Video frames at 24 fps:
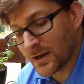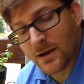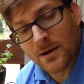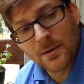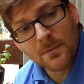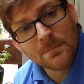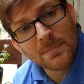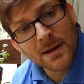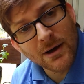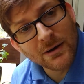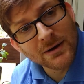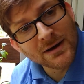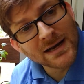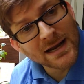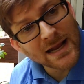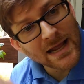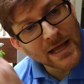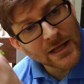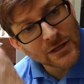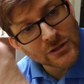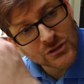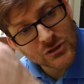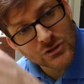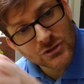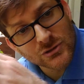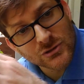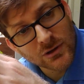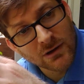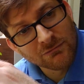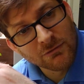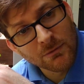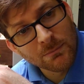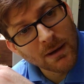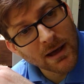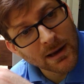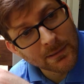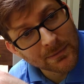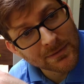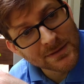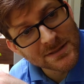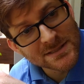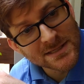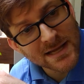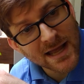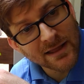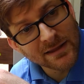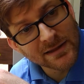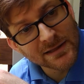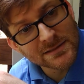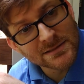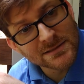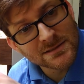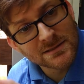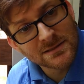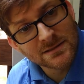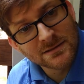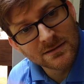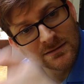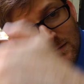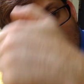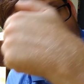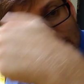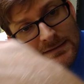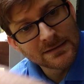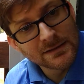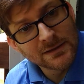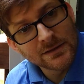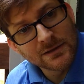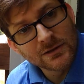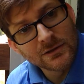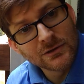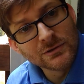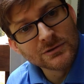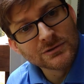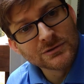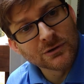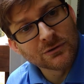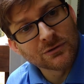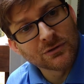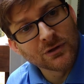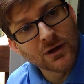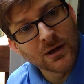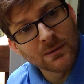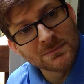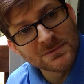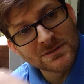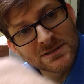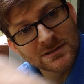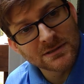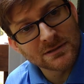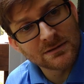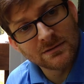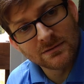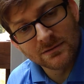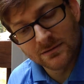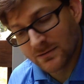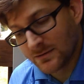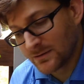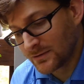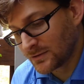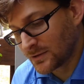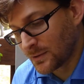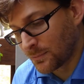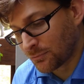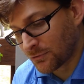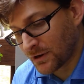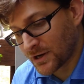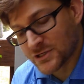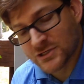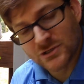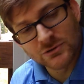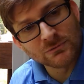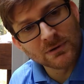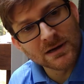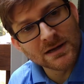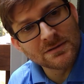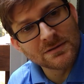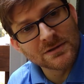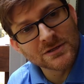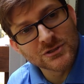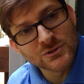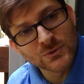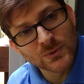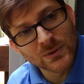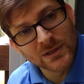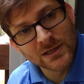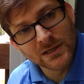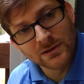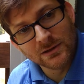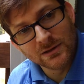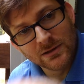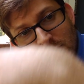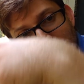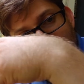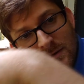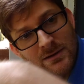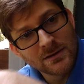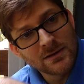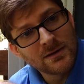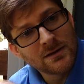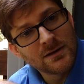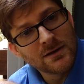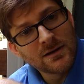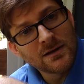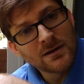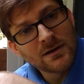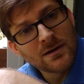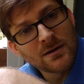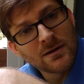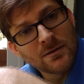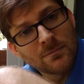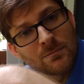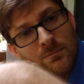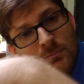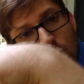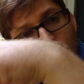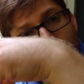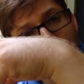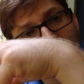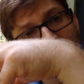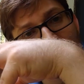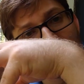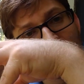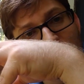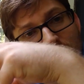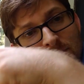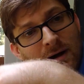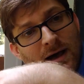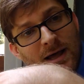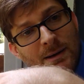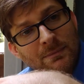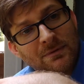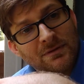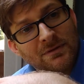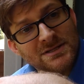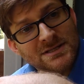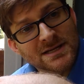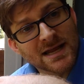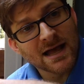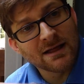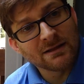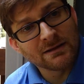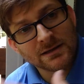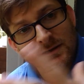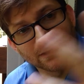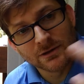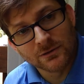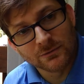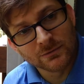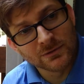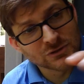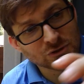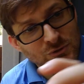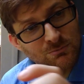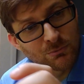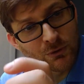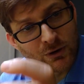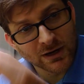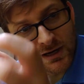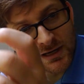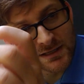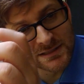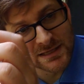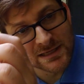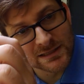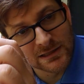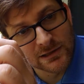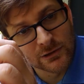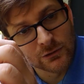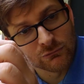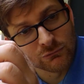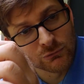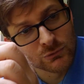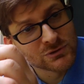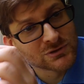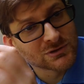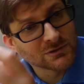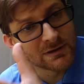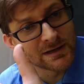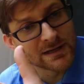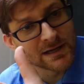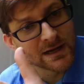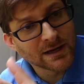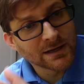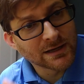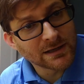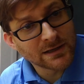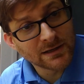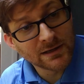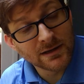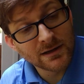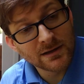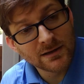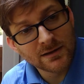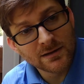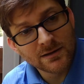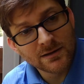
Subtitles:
about an inch off the bottom of the scallions, used our thumbs, depression right in the soil, put the bottom of the scallion, the supermarket, it's got the little roots already on it,